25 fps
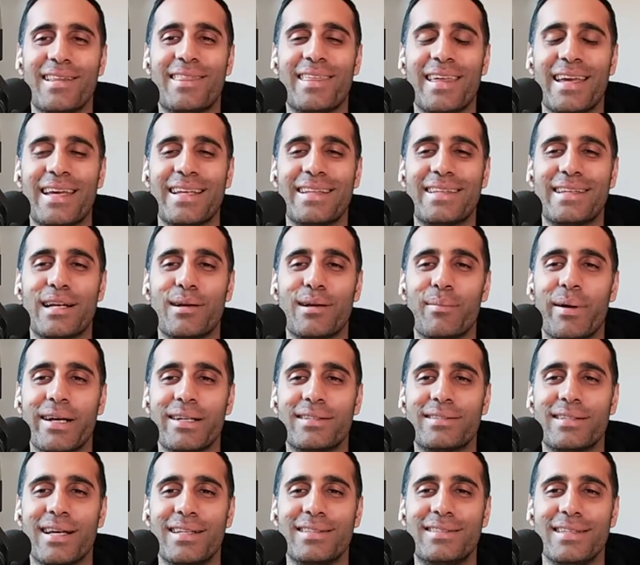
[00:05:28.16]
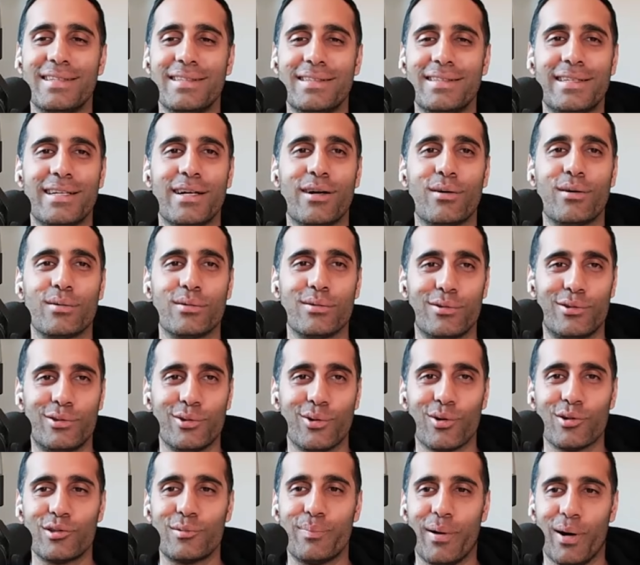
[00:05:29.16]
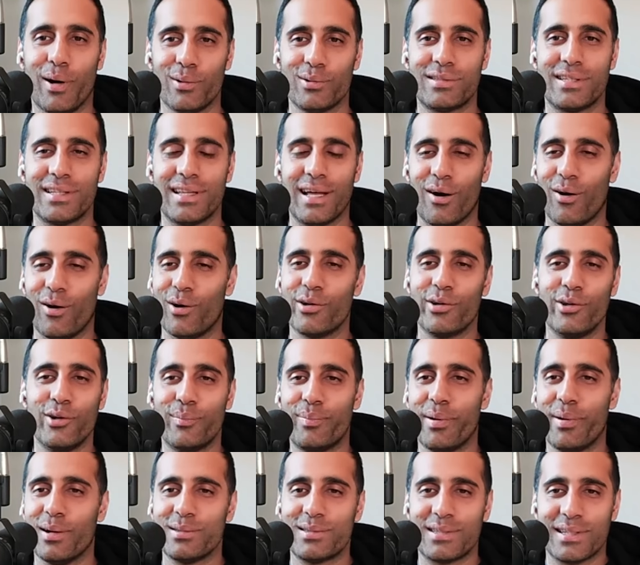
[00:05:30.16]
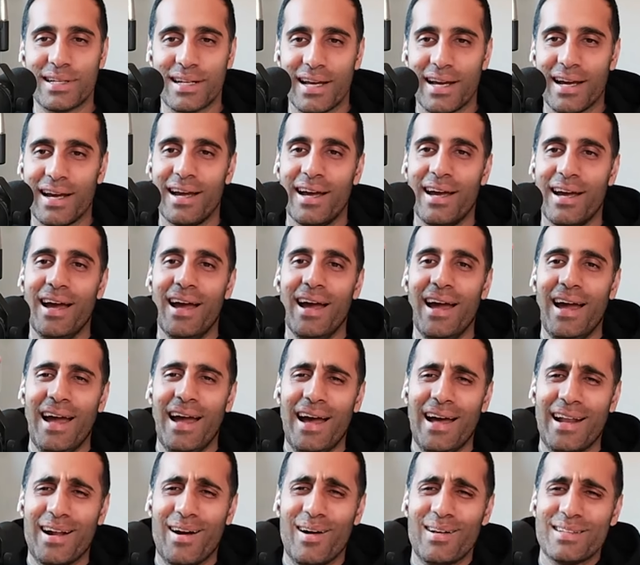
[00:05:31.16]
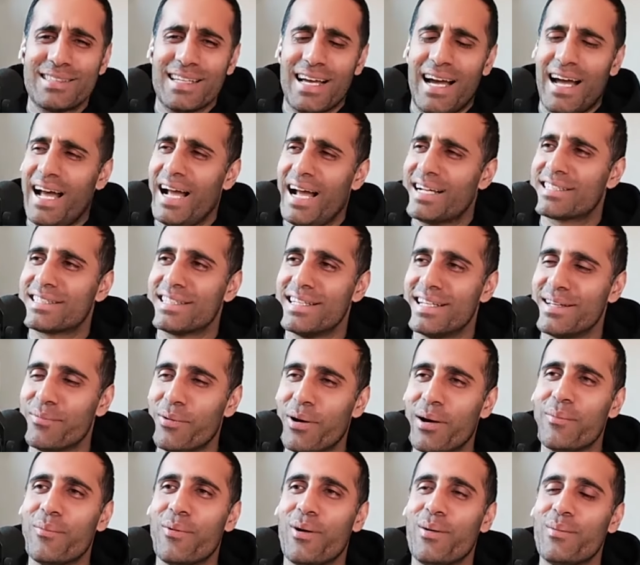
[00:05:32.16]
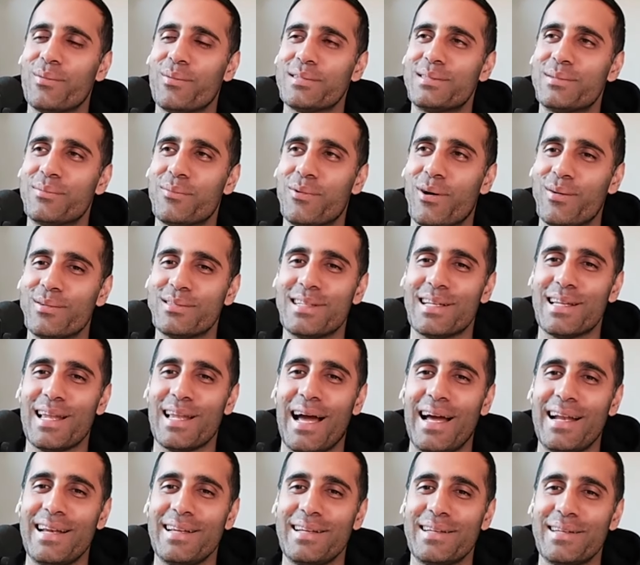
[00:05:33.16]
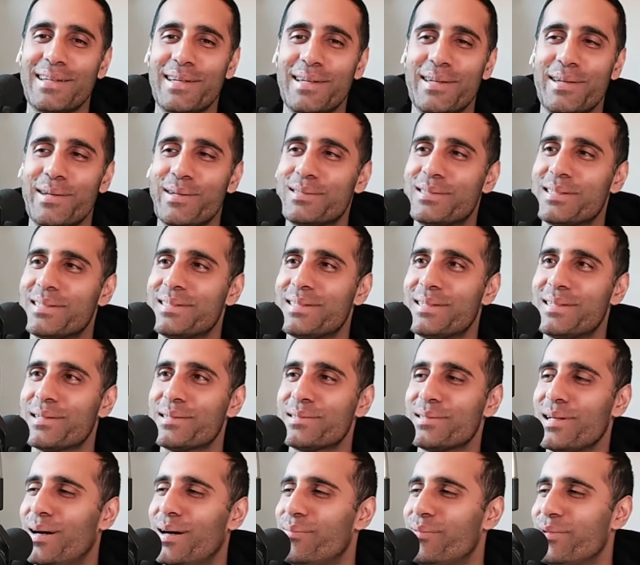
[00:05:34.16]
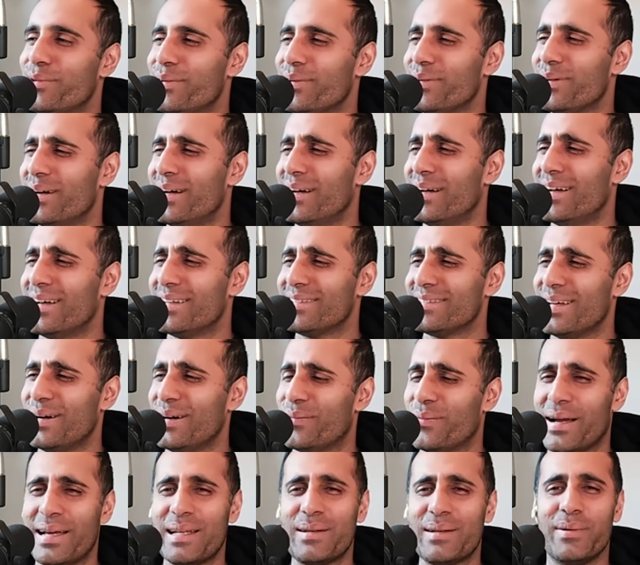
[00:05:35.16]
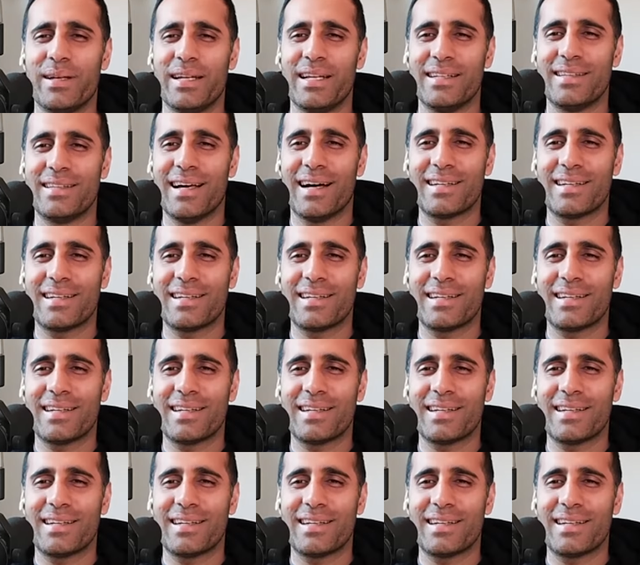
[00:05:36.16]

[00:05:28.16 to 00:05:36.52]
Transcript: think it didn't make sense until George posted that, or you posted yeah. it, and I was like, actually, wait, what was what was the line he, he used as an example? I was like, wait a minute. That was